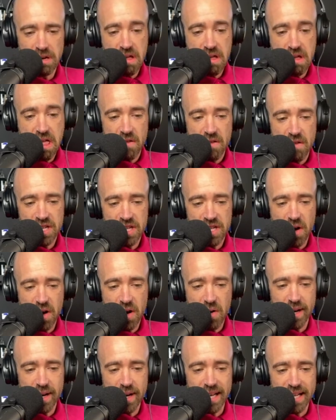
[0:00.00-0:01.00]

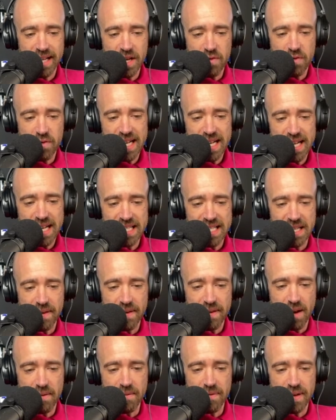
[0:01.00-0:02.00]
Resulting in aggressive
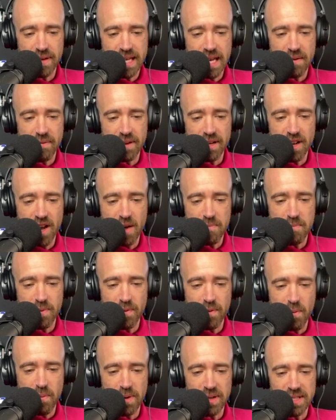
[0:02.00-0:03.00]
and unforgiving live
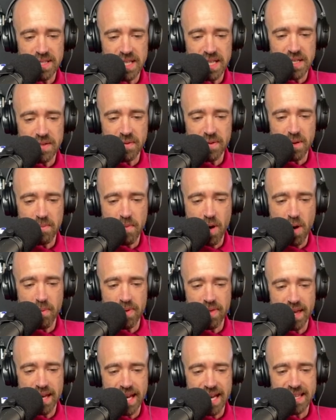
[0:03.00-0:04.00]
performances from the
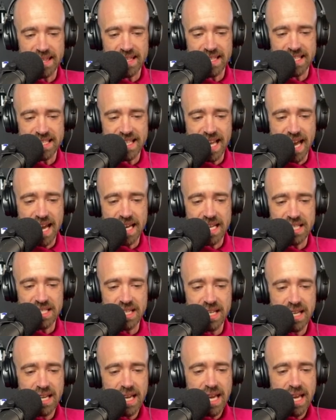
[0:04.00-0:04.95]
moment they hit the stage.